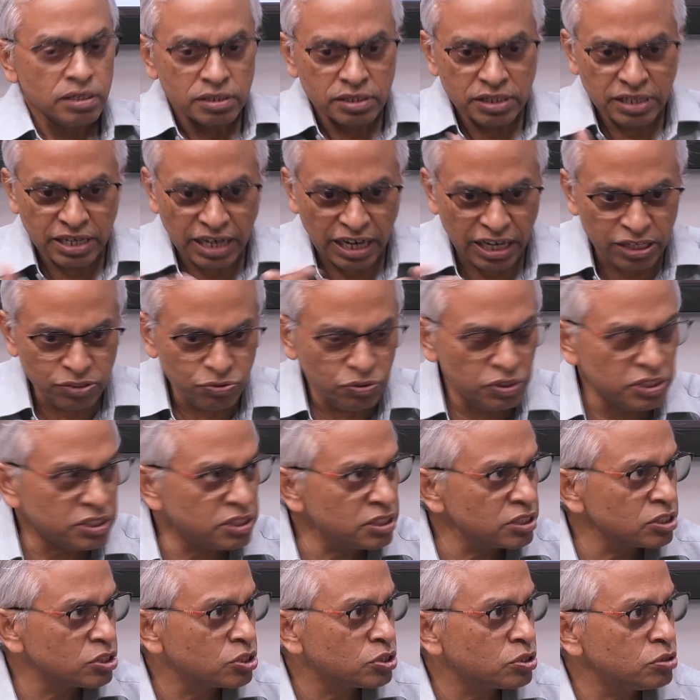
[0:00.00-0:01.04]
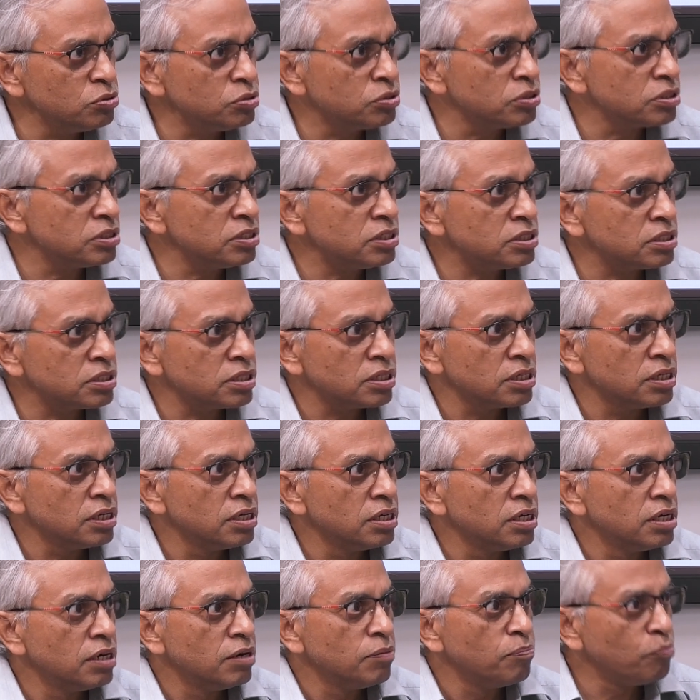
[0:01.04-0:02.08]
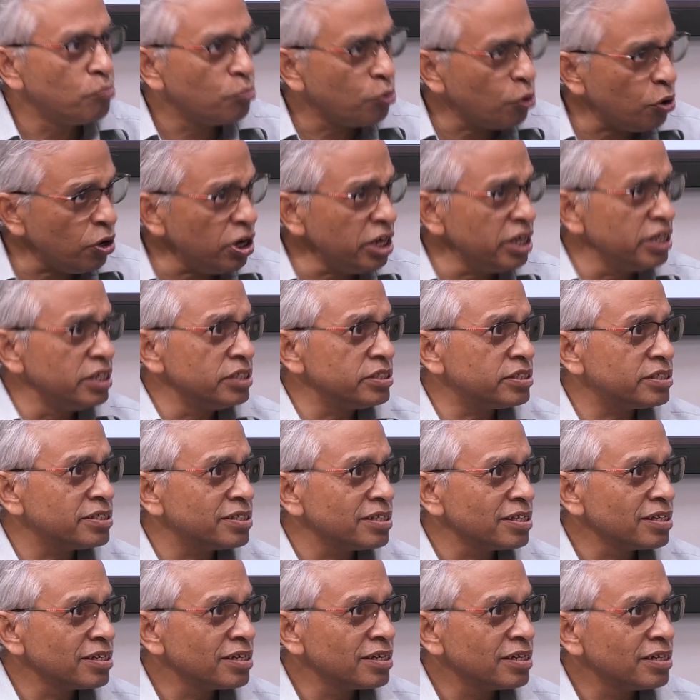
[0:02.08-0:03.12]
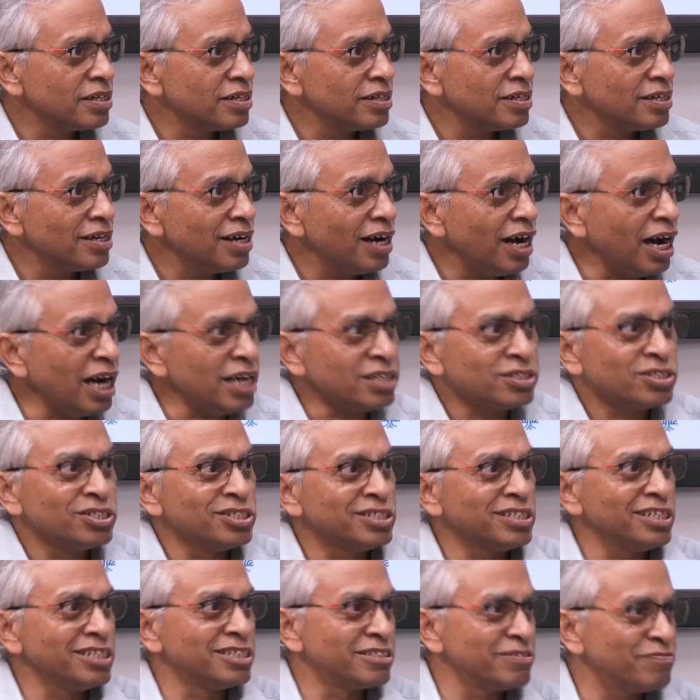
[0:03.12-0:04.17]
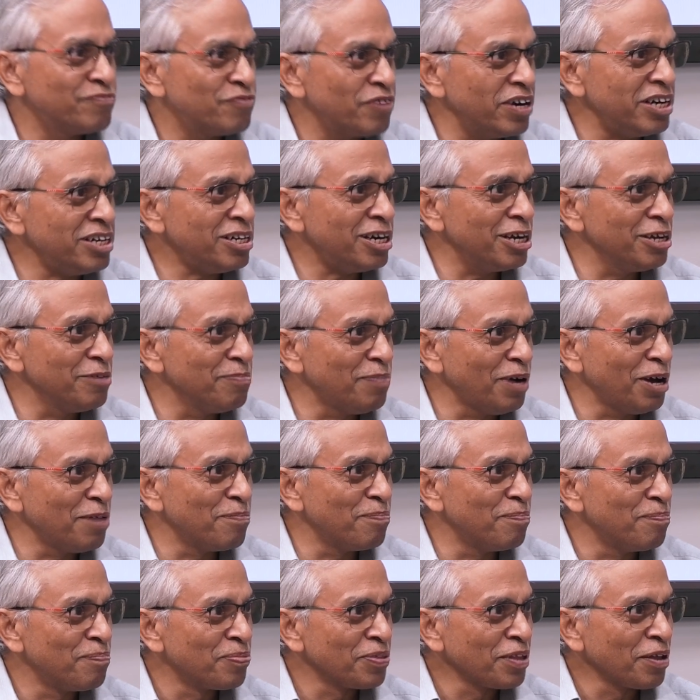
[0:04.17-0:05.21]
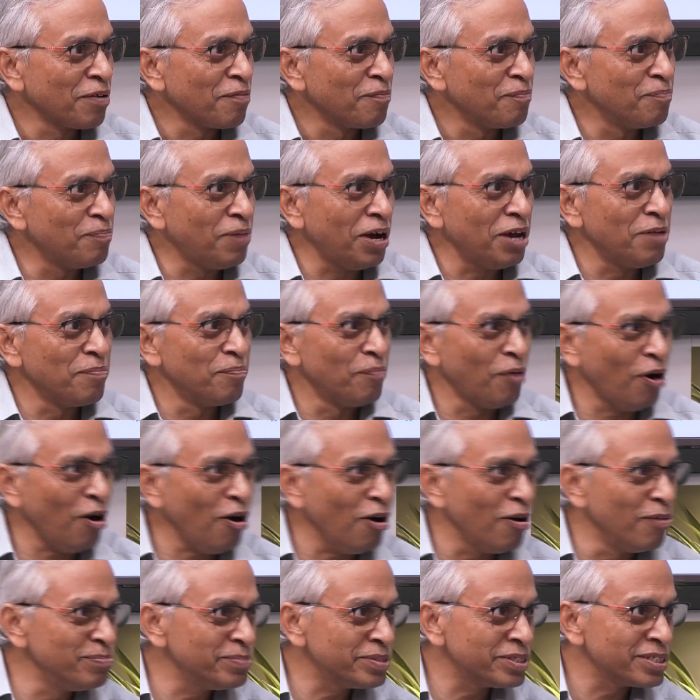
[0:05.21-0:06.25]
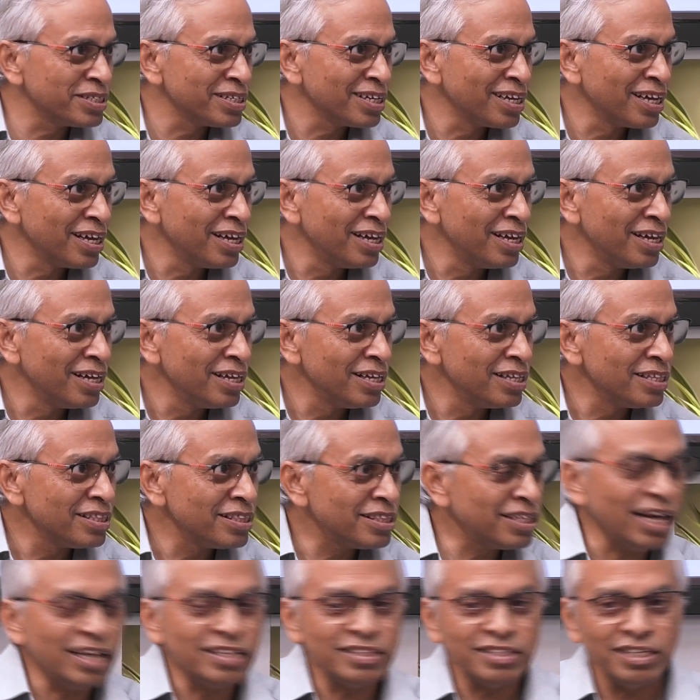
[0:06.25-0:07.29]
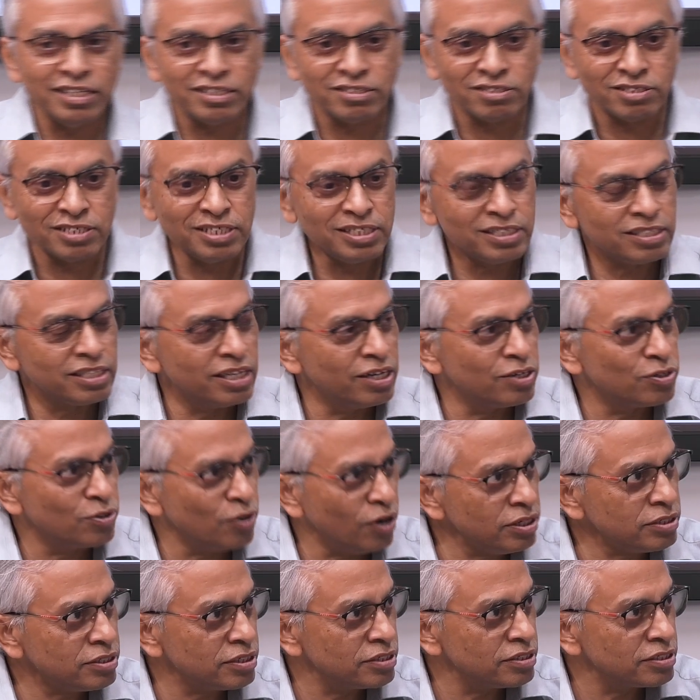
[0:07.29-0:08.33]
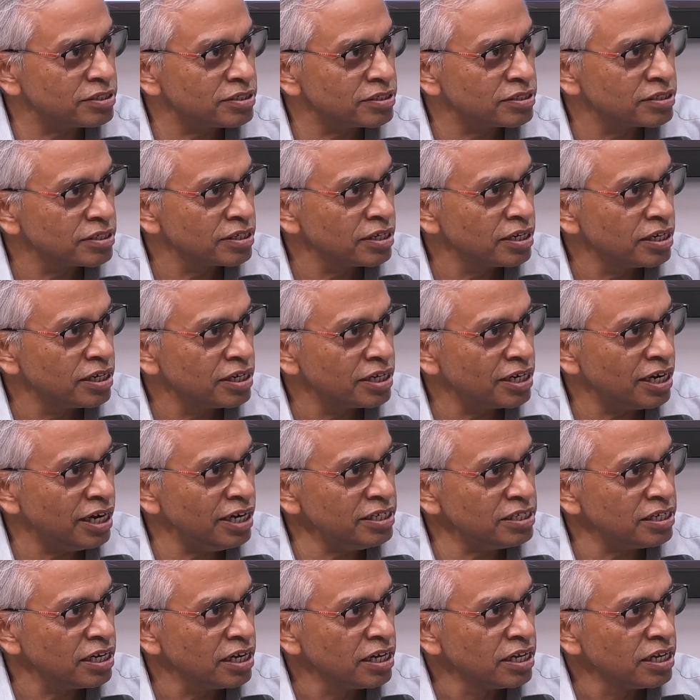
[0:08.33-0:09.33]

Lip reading: graduating students, boys are treated differently by moms than they treat their daughters. Right?